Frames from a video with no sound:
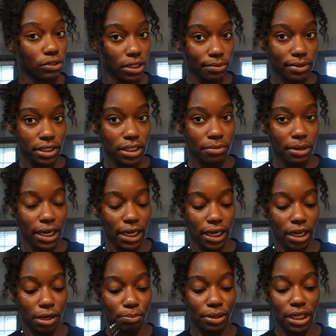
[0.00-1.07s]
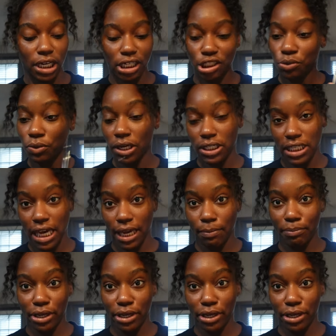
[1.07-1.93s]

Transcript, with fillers: something to my hair because we are taking